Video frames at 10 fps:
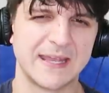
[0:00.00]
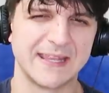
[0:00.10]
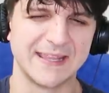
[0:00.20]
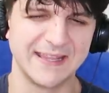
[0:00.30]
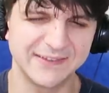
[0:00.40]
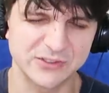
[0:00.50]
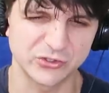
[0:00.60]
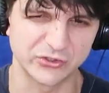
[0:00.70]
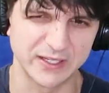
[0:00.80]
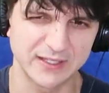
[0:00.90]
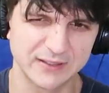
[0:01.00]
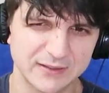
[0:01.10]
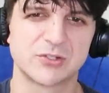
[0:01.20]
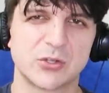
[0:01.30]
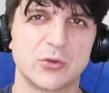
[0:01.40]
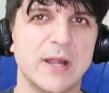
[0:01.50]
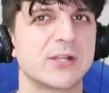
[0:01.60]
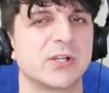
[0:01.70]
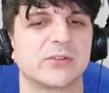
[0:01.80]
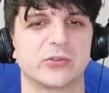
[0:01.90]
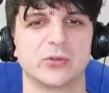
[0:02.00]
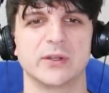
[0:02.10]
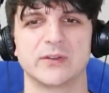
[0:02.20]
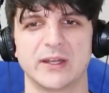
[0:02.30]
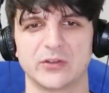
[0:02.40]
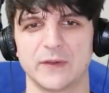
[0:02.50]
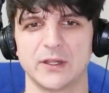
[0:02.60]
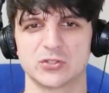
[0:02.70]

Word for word: That is interesting. So they're not transfer students that I saw in the